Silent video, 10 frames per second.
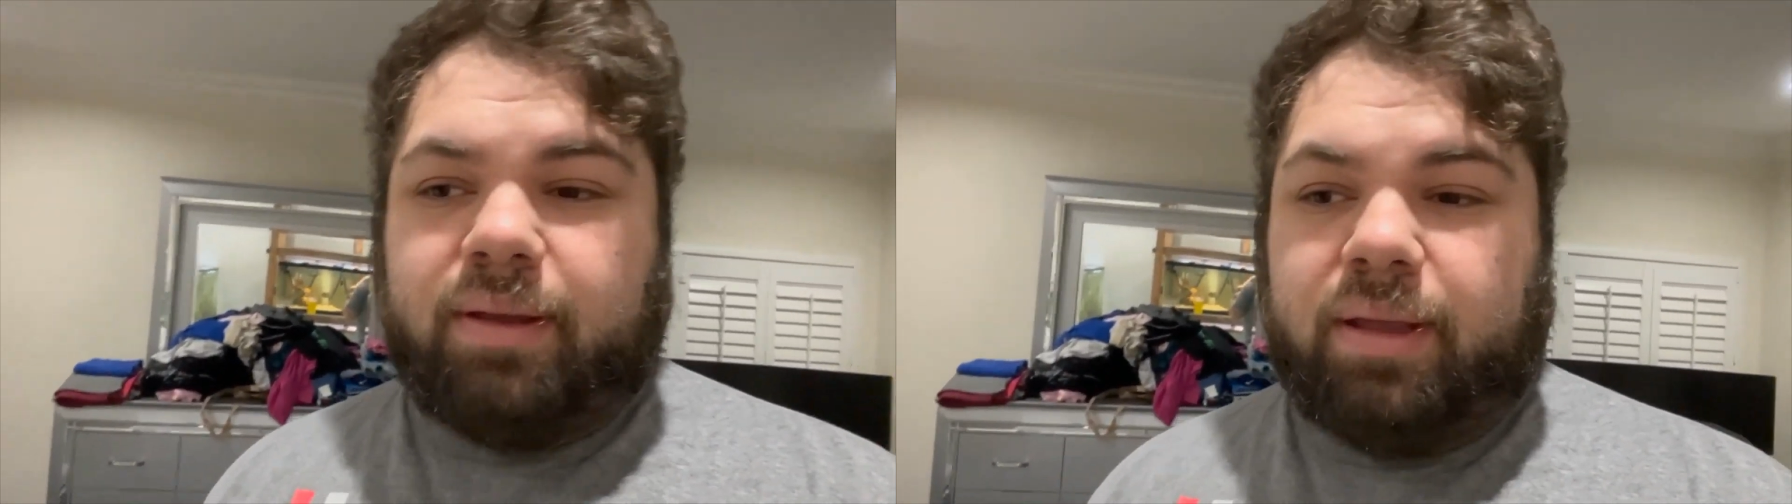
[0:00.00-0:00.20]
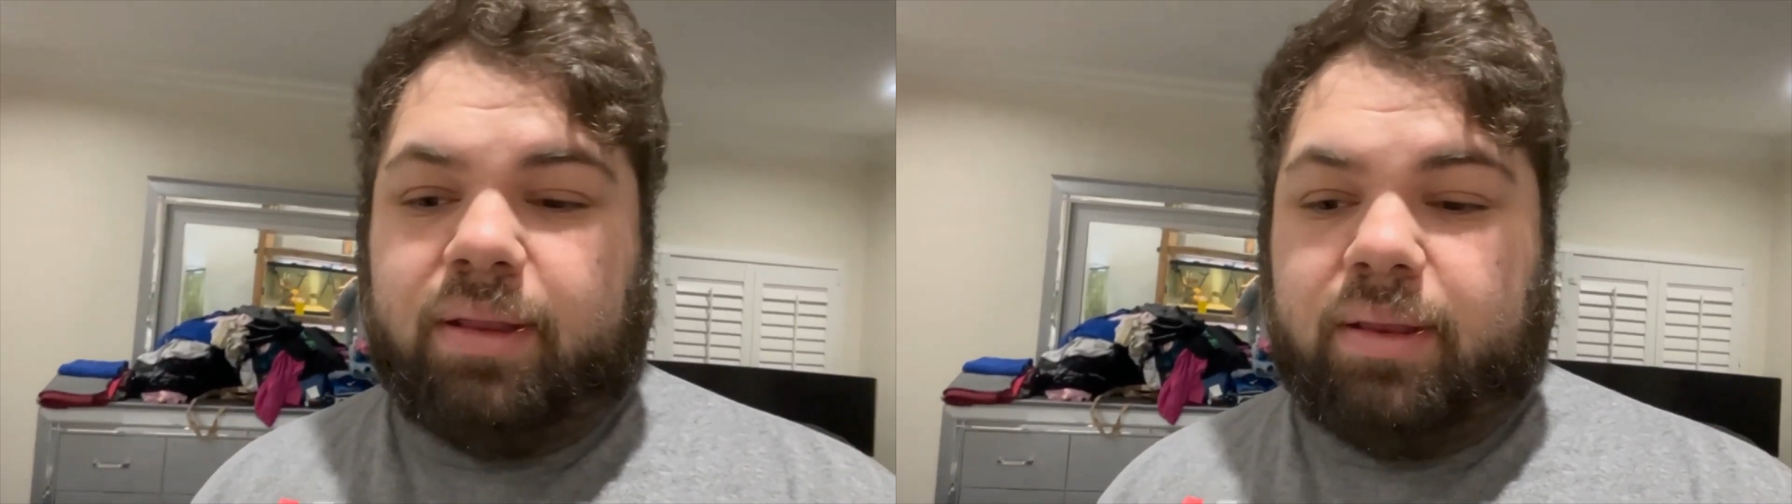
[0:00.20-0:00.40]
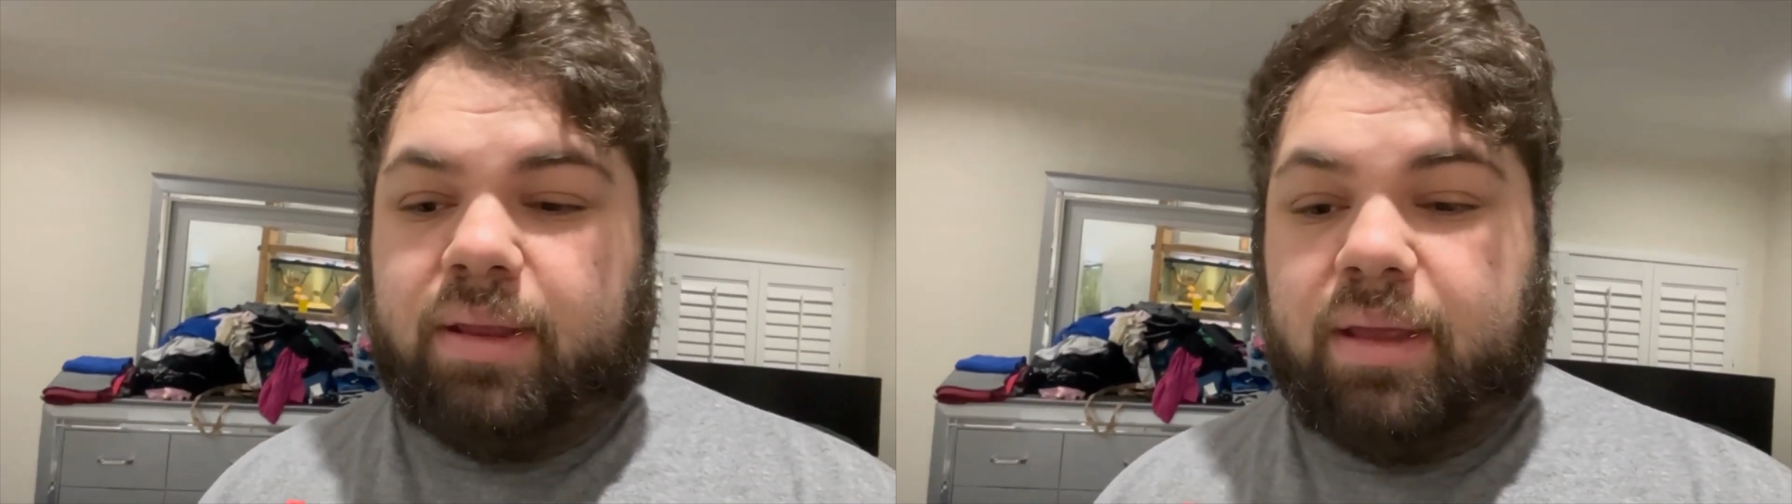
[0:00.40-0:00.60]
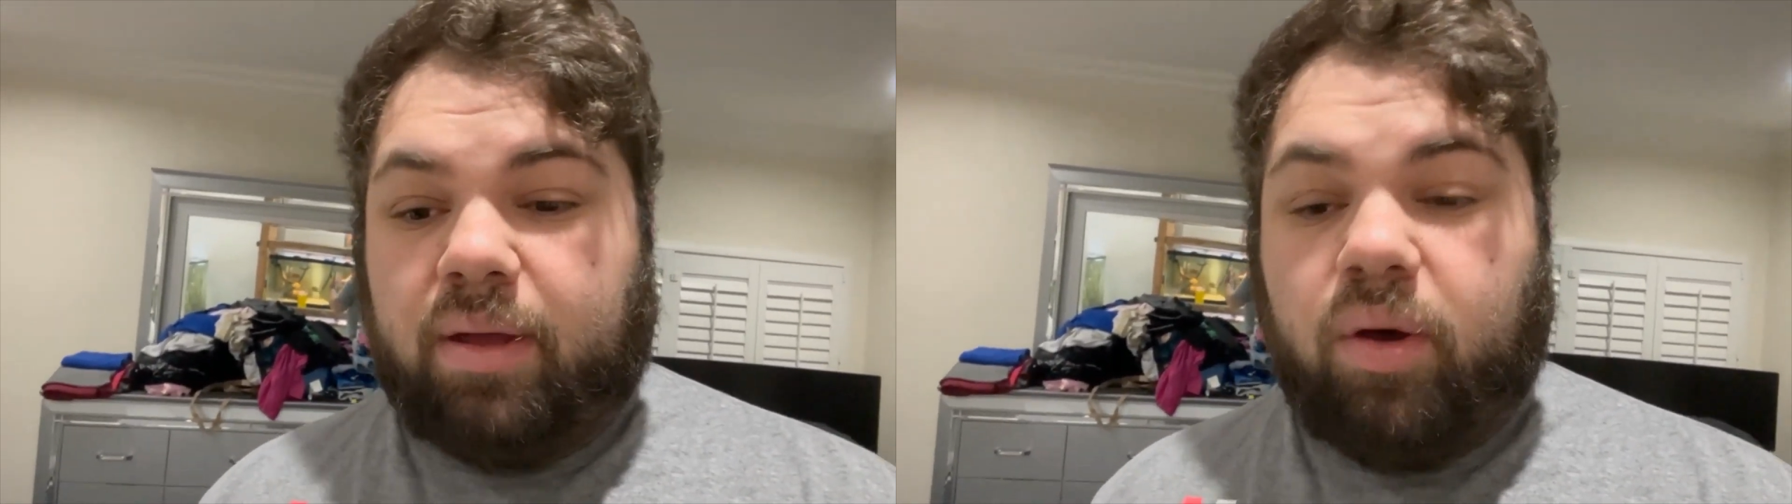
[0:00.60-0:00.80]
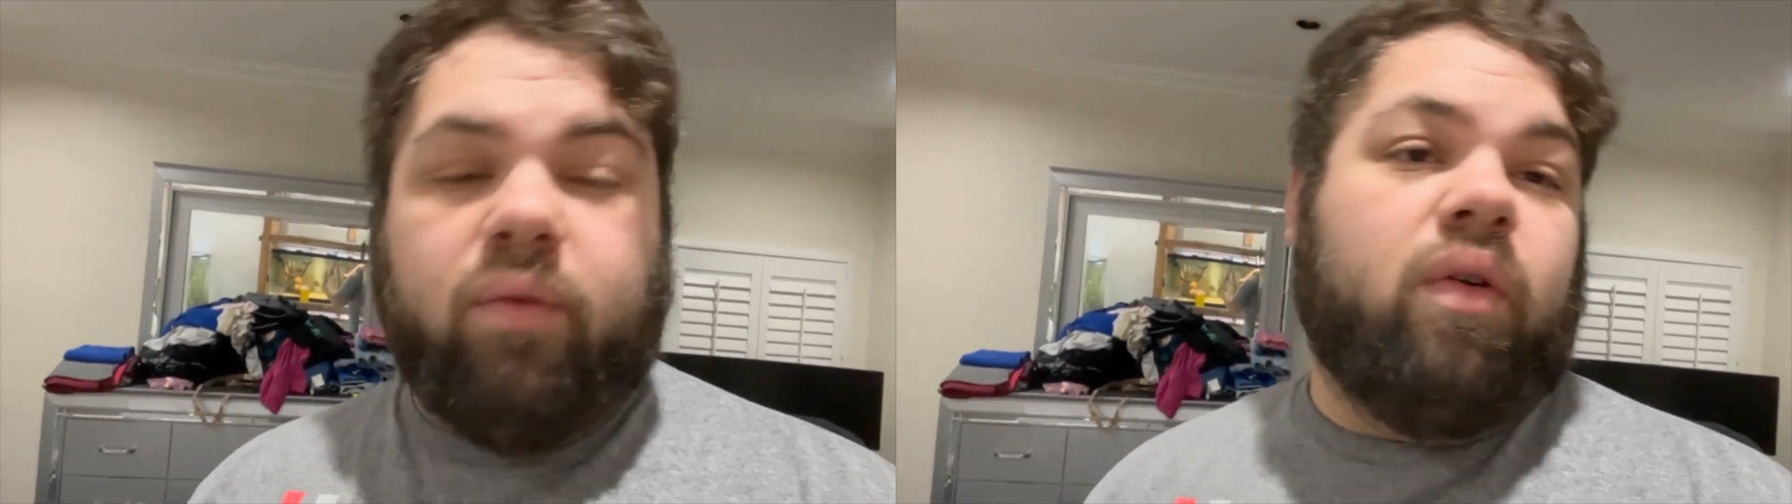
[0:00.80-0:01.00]
in the
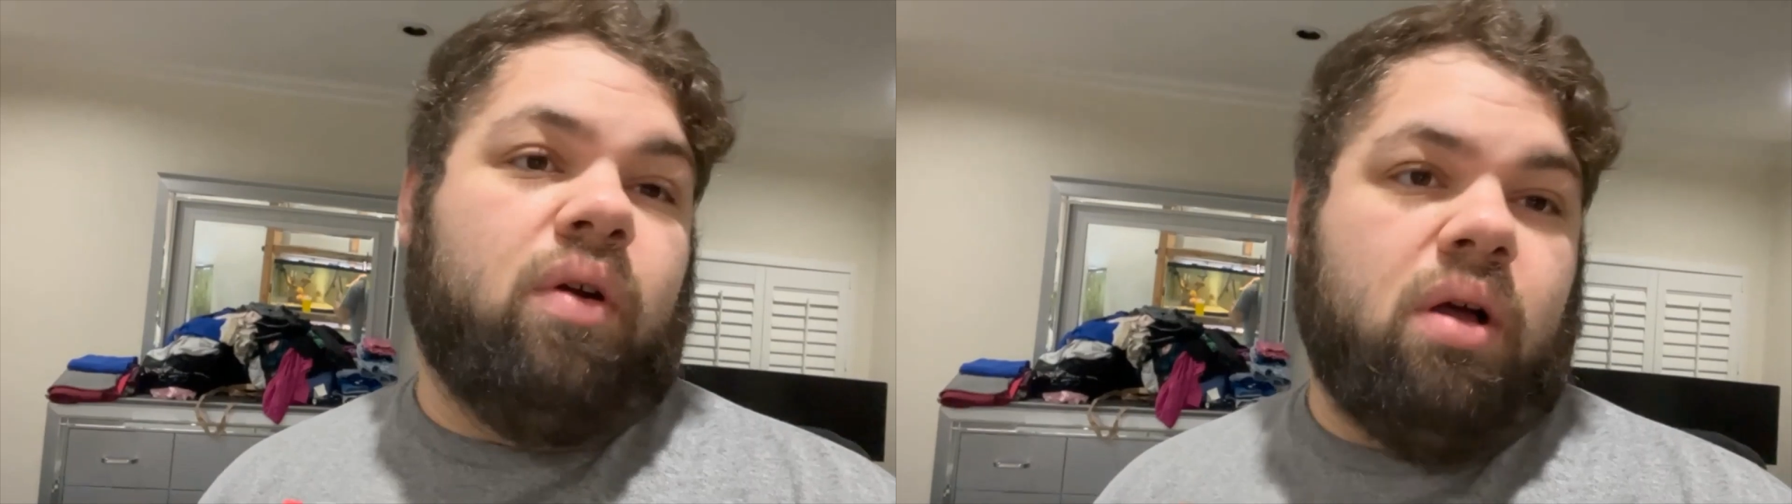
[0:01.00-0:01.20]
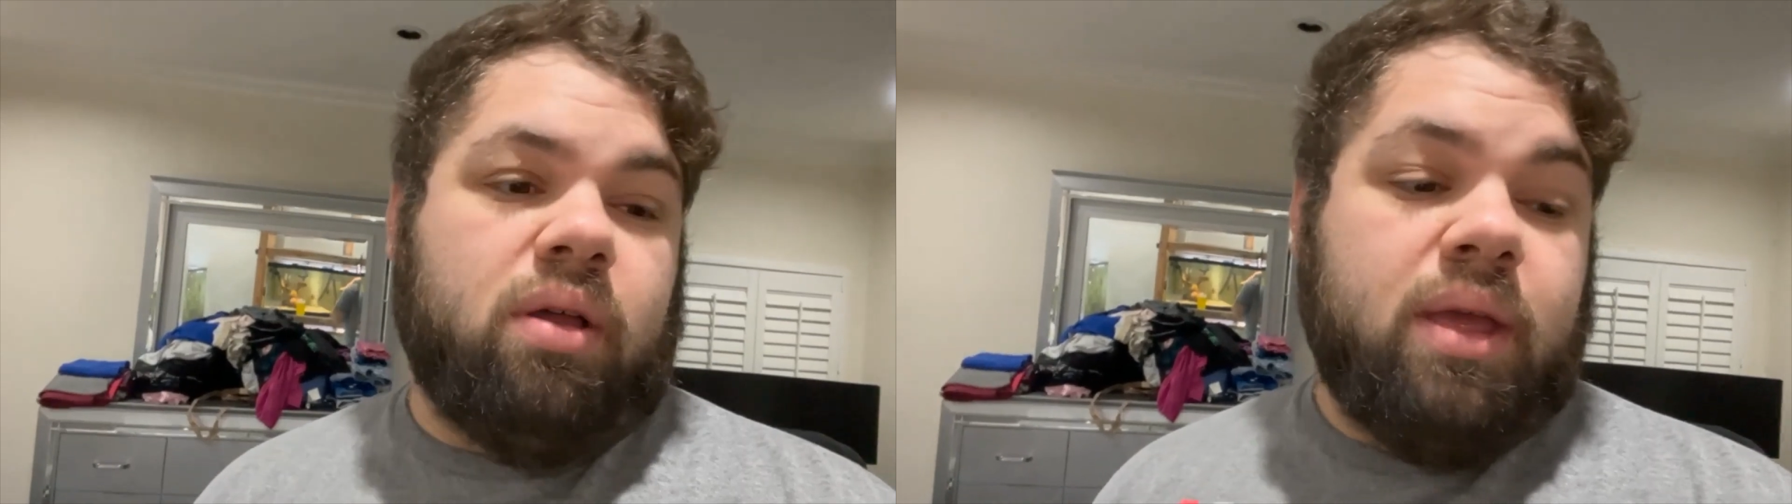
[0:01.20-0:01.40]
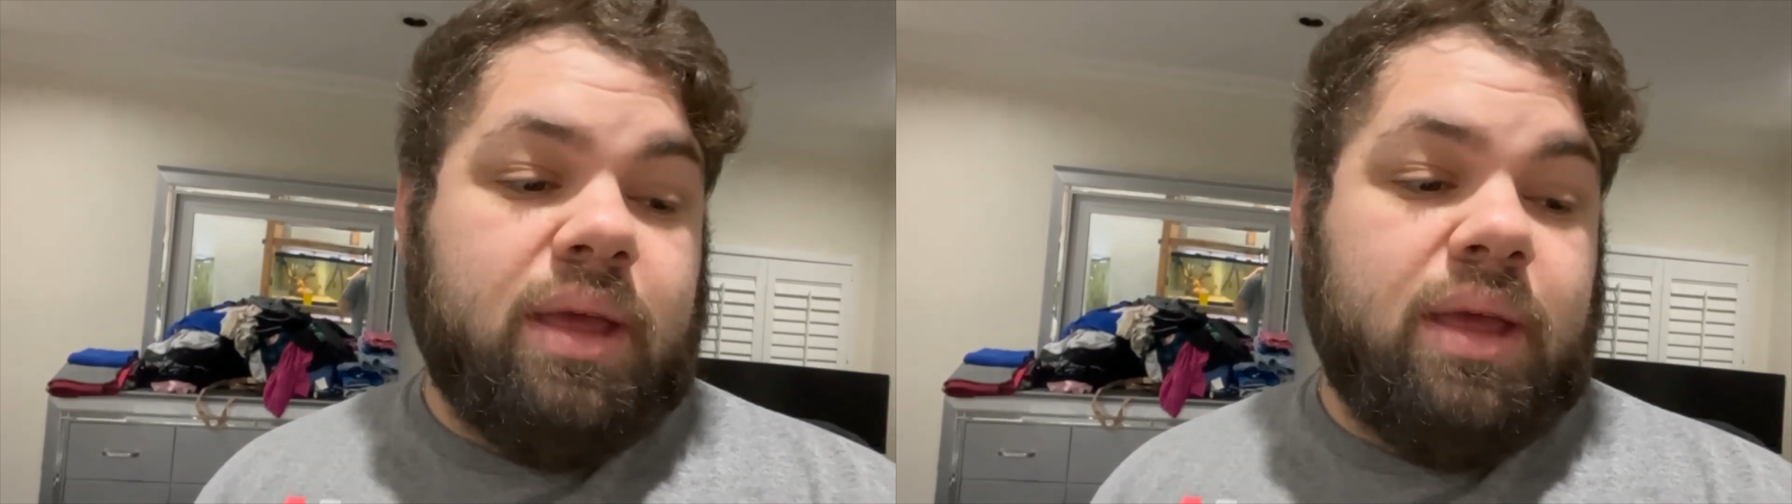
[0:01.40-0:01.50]
overall.